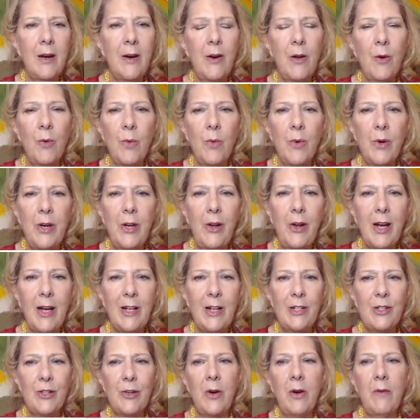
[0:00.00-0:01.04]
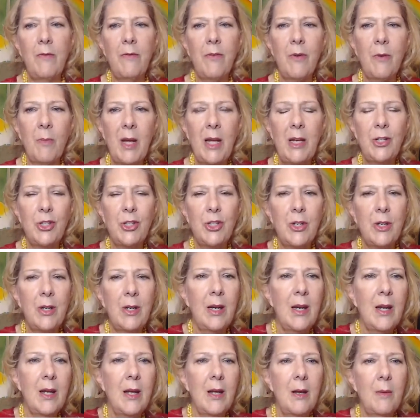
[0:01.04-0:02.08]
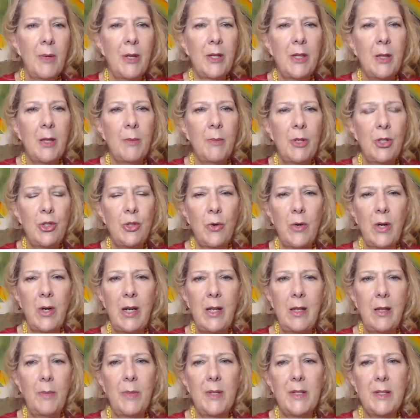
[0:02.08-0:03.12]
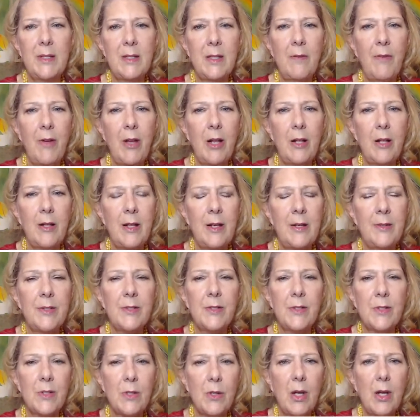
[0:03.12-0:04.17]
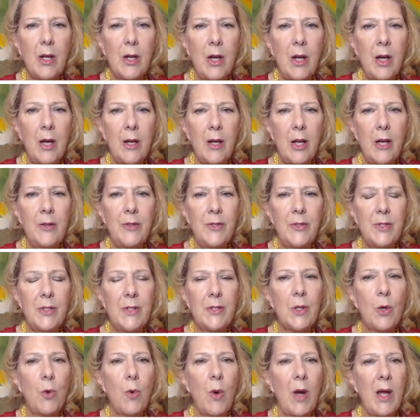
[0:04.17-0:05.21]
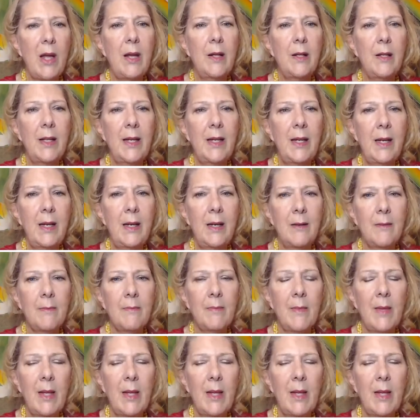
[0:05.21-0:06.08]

I don't know where you got your information, but the majority of the Pacific coast is quite clean.